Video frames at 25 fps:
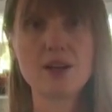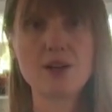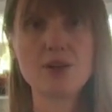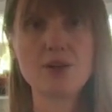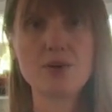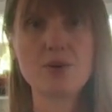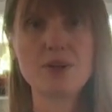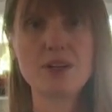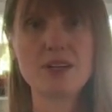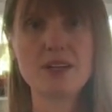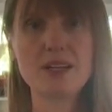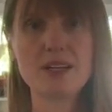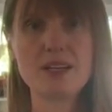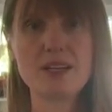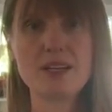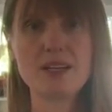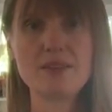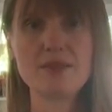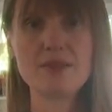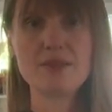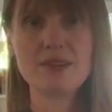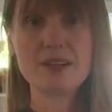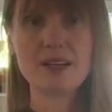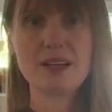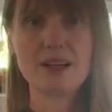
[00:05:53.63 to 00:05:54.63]
You can
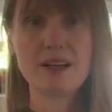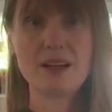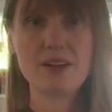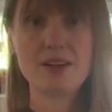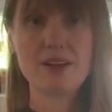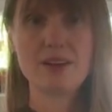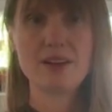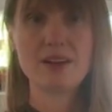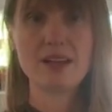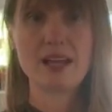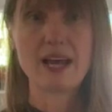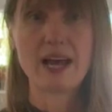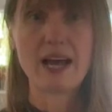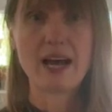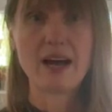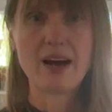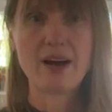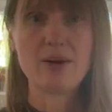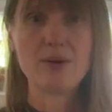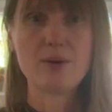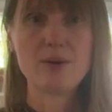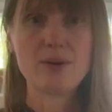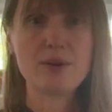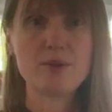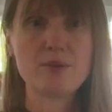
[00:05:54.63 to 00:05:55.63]
even
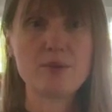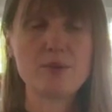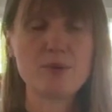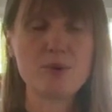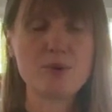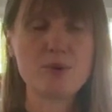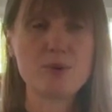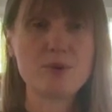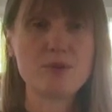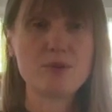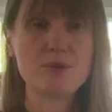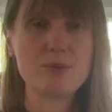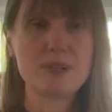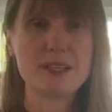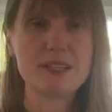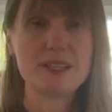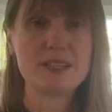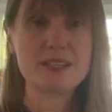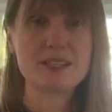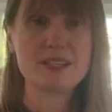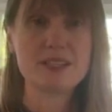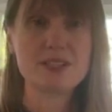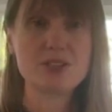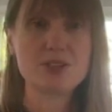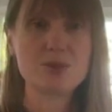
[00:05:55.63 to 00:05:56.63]
allow the
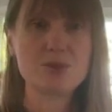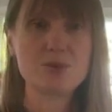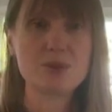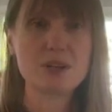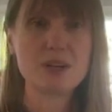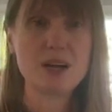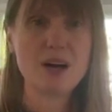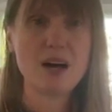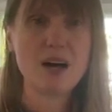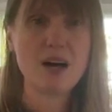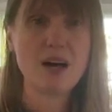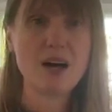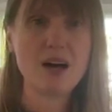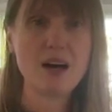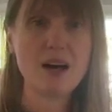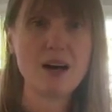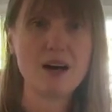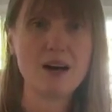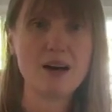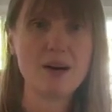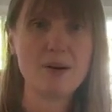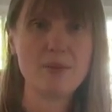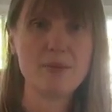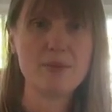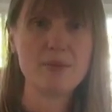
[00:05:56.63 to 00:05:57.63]
movement to
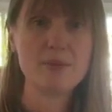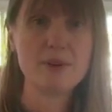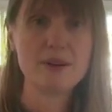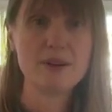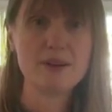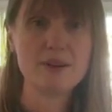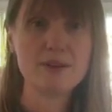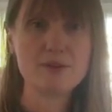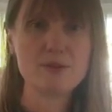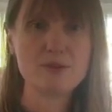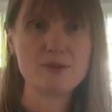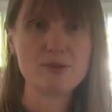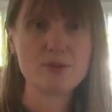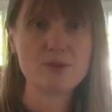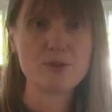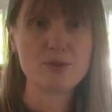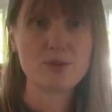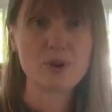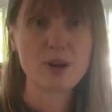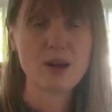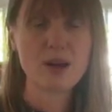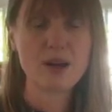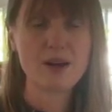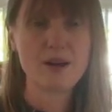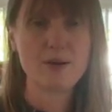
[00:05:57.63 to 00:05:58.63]
come
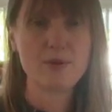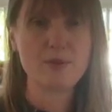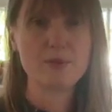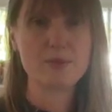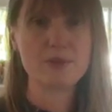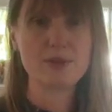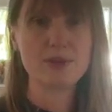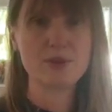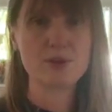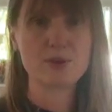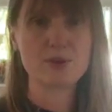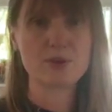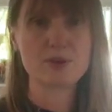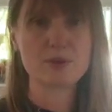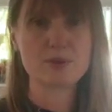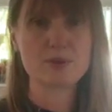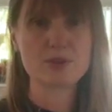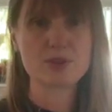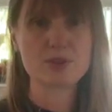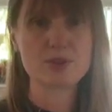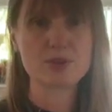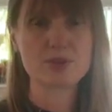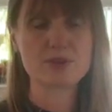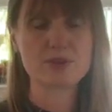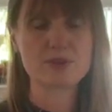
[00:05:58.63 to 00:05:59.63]
from your
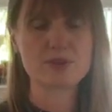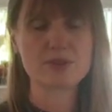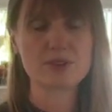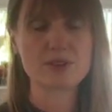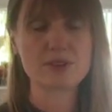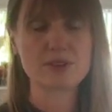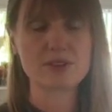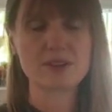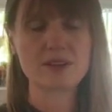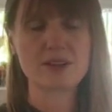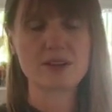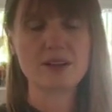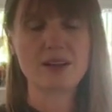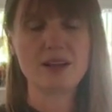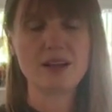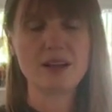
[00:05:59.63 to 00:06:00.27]
observer.